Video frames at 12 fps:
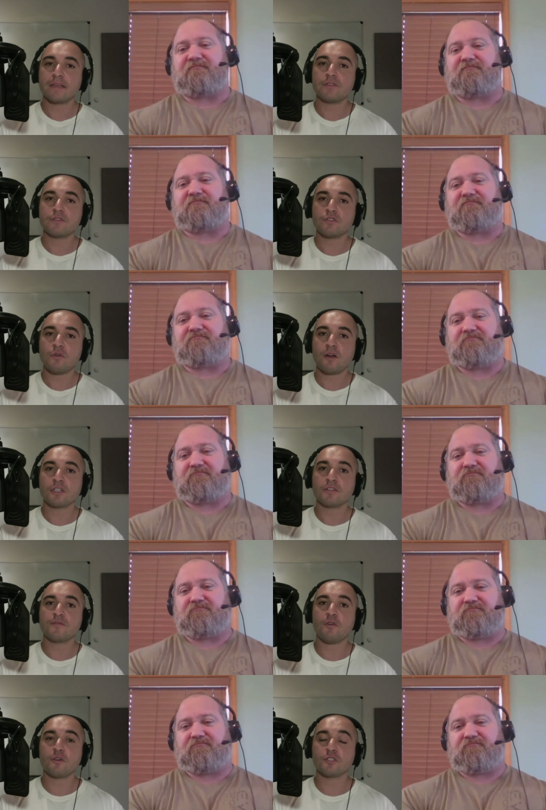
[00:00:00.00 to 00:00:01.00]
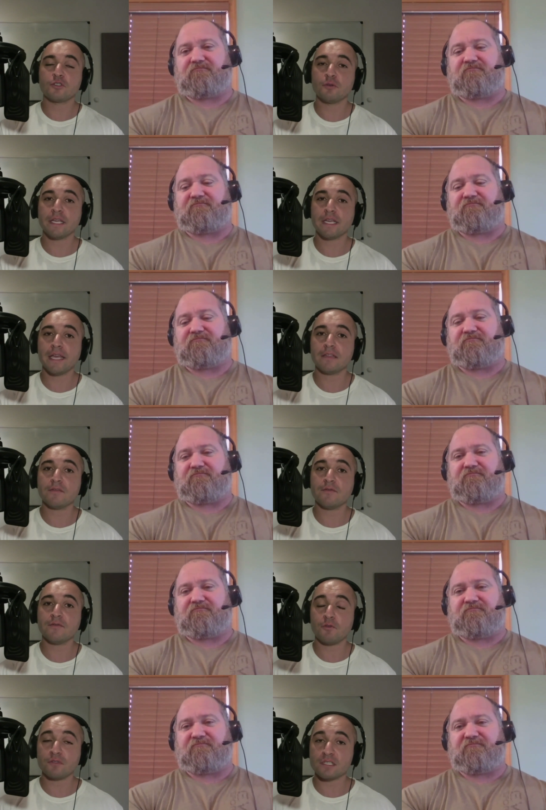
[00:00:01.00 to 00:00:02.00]
Speaker 1: Thank you so much for tuning in
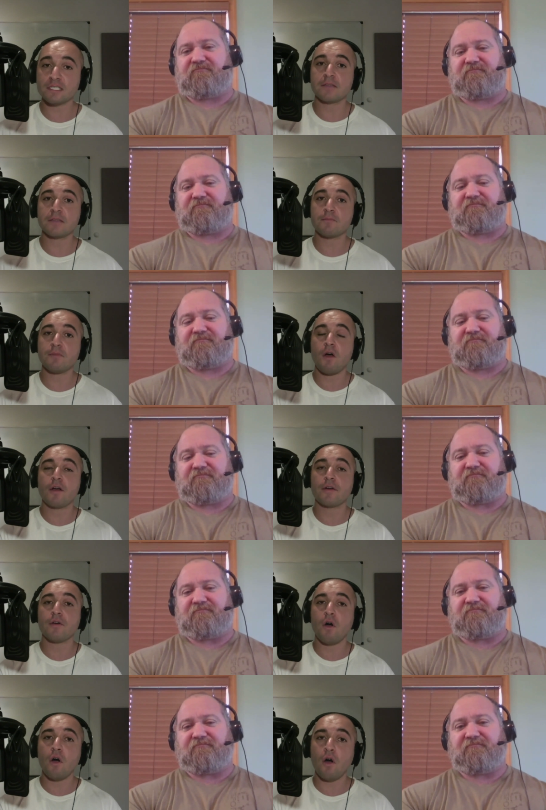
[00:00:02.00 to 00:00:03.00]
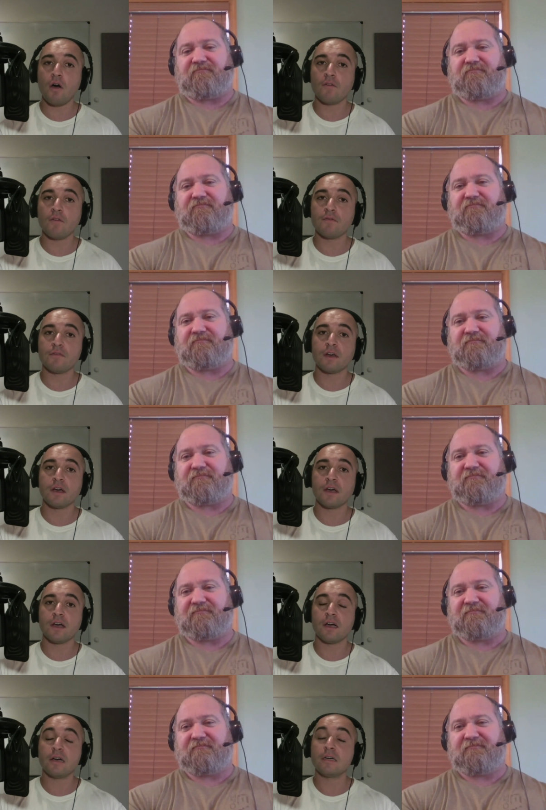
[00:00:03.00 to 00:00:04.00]
for the second part of
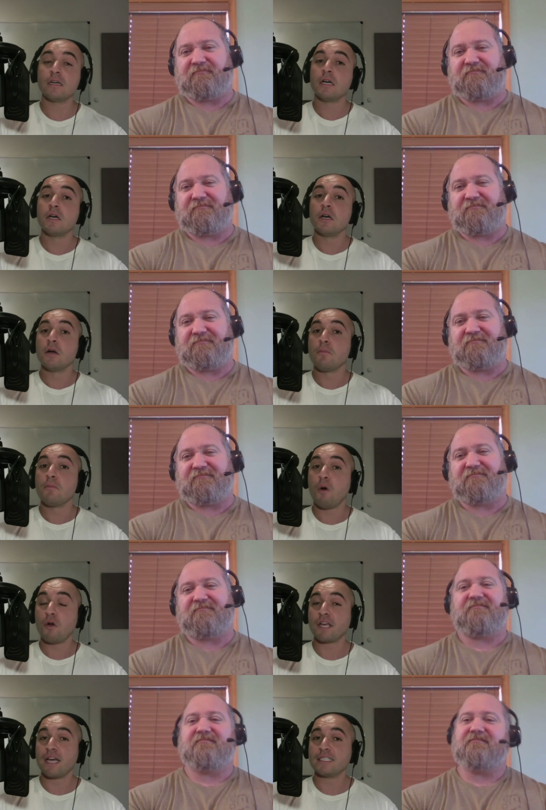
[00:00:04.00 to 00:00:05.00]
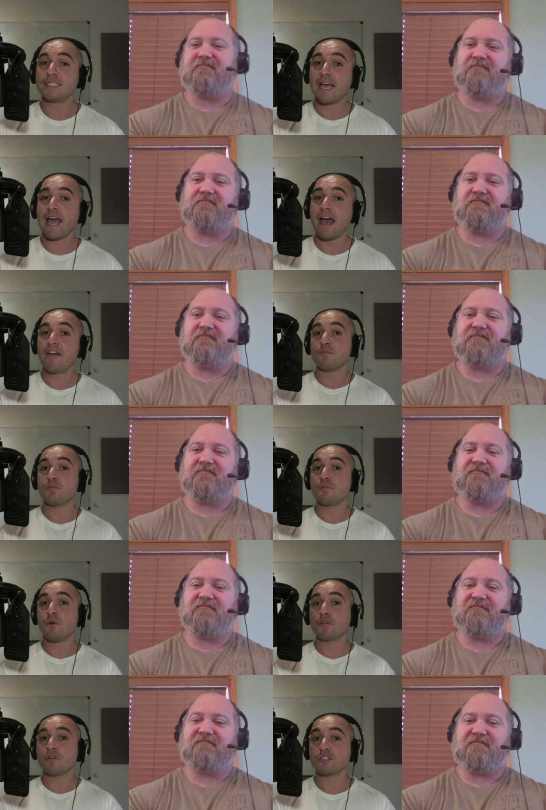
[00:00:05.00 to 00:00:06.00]
the podcast I have
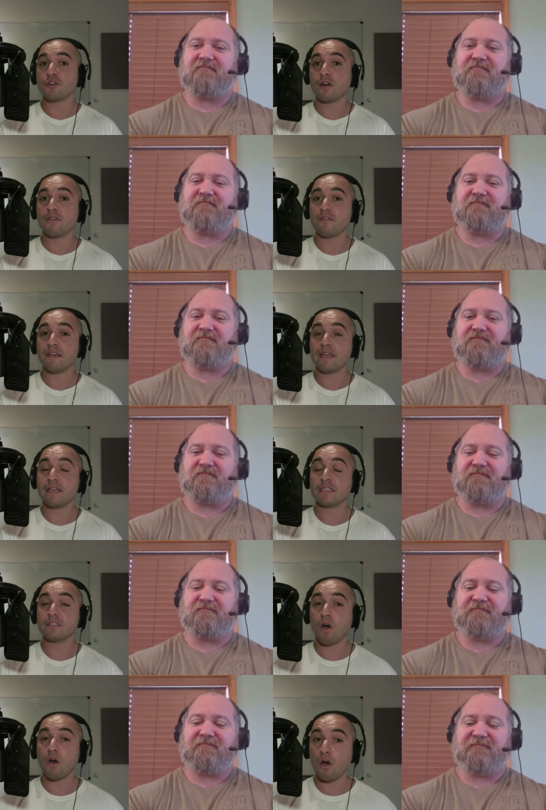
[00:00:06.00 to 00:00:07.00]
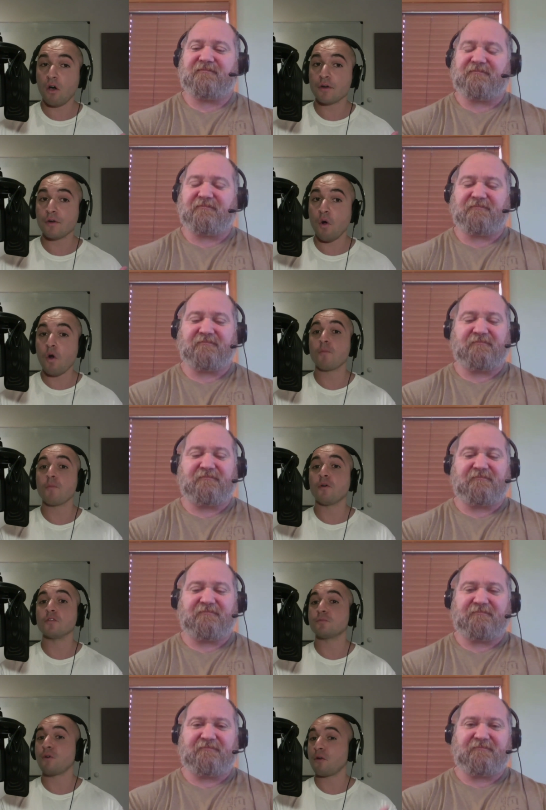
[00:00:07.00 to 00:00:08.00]
with Broderick Chavez on
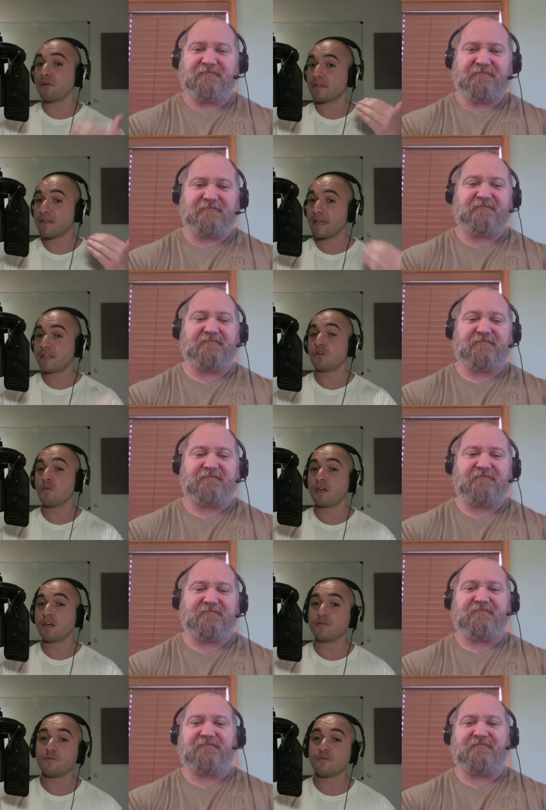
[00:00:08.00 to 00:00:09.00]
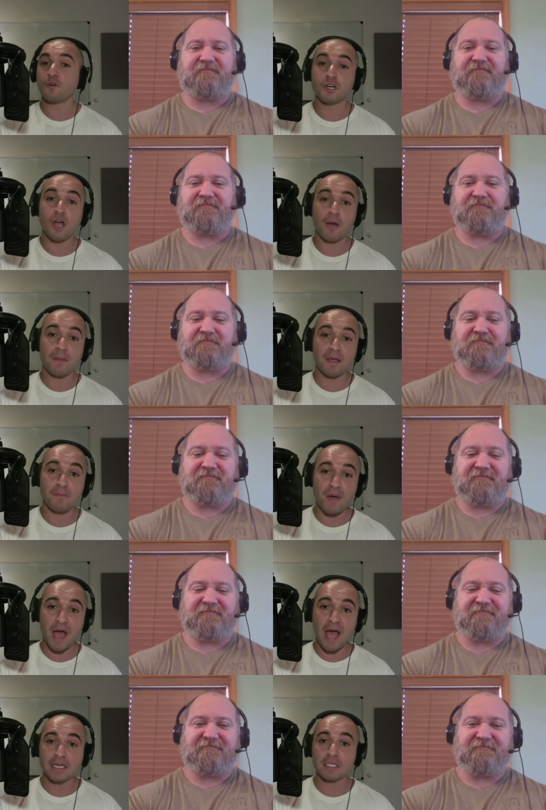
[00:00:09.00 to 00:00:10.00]
hormones. Broderick, thank you so much for coming
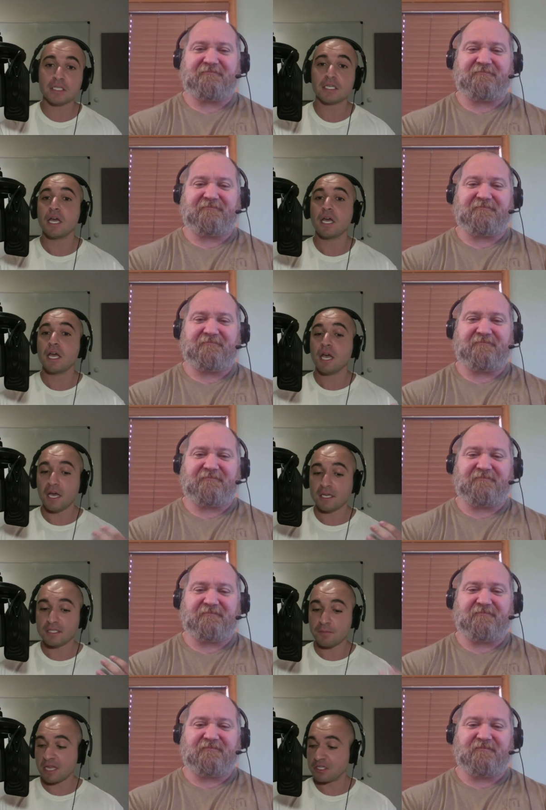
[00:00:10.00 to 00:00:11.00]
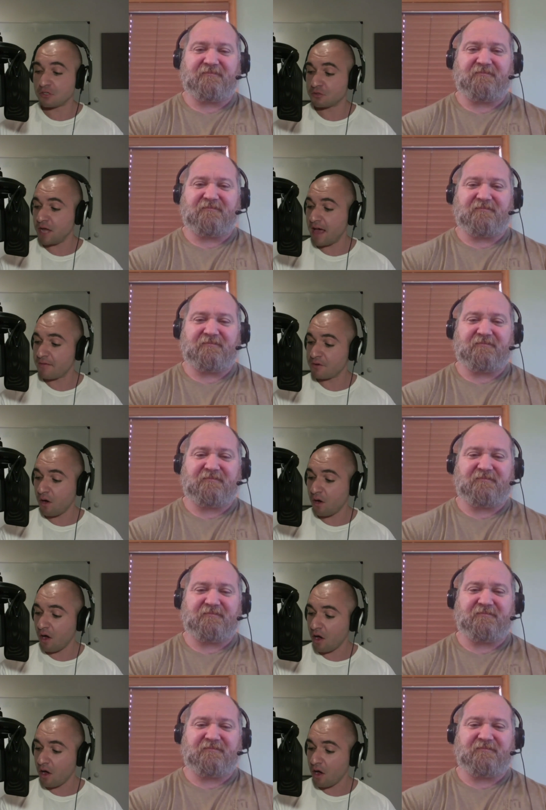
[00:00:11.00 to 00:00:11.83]
back. Uh, it's a pleasure to have you